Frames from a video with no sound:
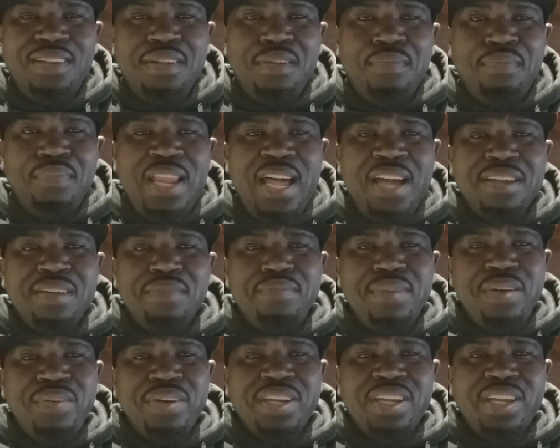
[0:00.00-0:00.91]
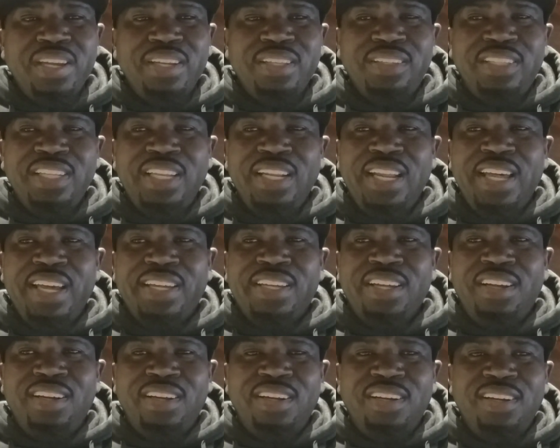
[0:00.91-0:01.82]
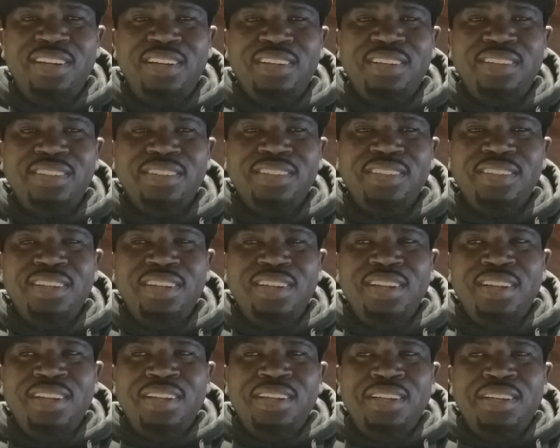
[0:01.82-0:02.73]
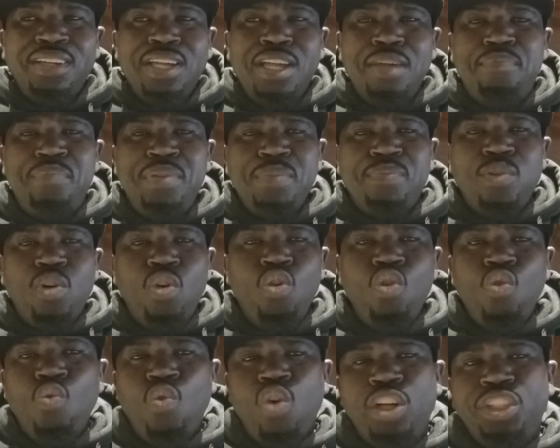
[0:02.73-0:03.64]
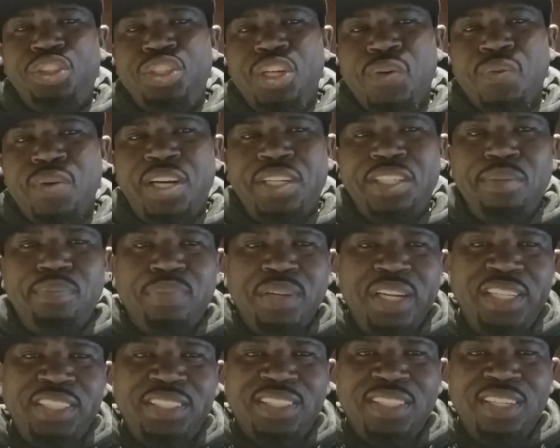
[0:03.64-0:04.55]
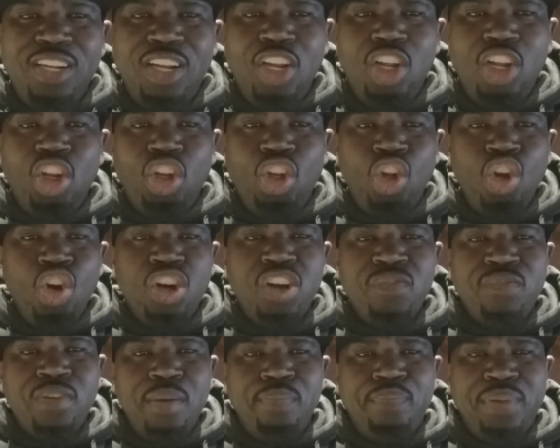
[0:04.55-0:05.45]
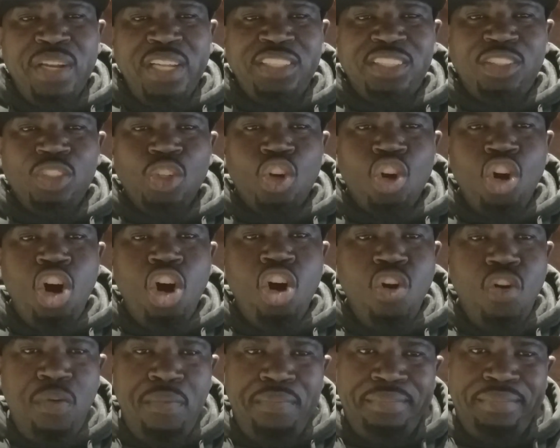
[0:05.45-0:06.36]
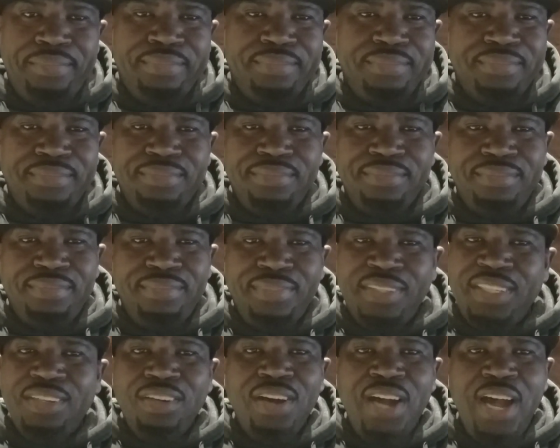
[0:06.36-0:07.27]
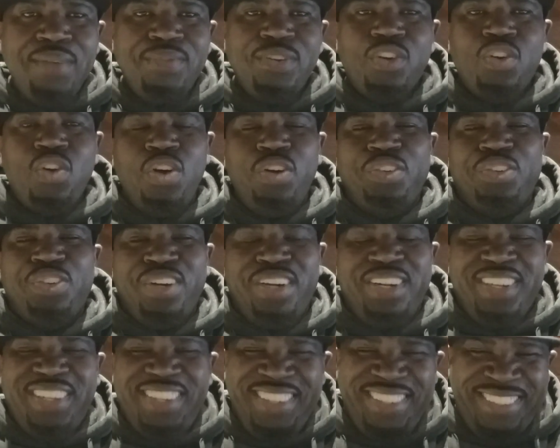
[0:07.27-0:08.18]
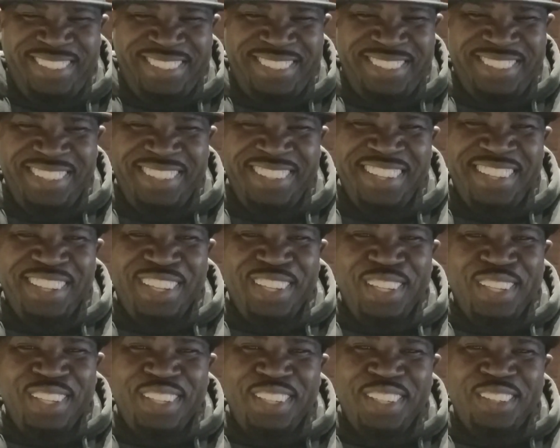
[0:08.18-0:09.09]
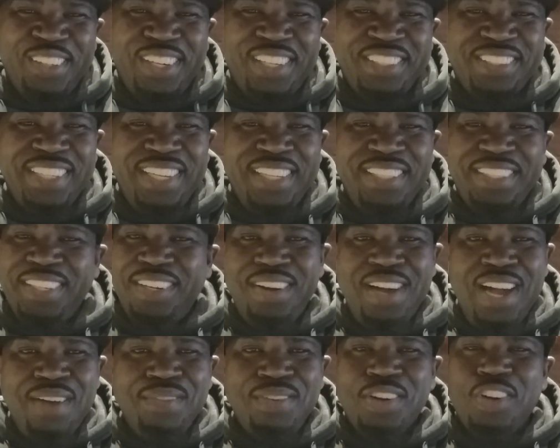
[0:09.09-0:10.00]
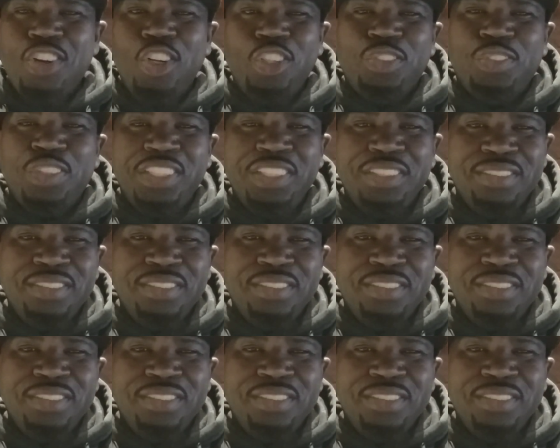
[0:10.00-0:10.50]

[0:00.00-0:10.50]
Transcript: Black Americans, they're like a people who wander around the place looking for a place to call home. They don't have a country. You know what I'm saying? They don't have a country.